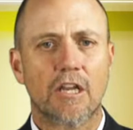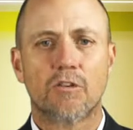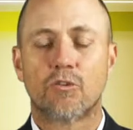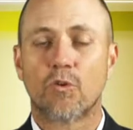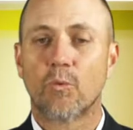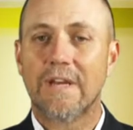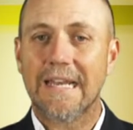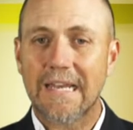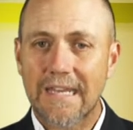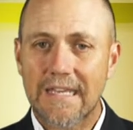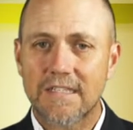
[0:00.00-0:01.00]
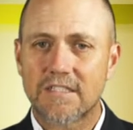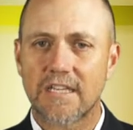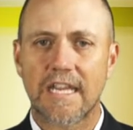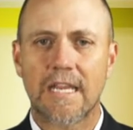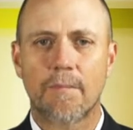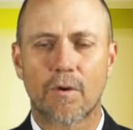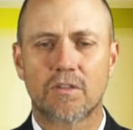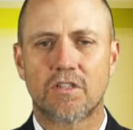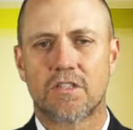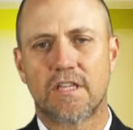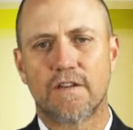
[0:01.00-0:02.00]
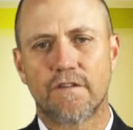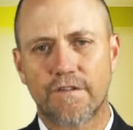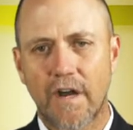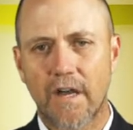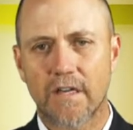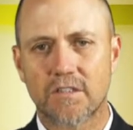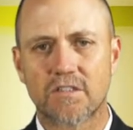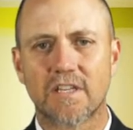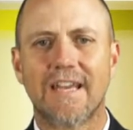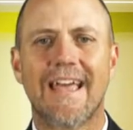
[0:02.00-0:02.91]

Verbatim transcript: to release emergency funds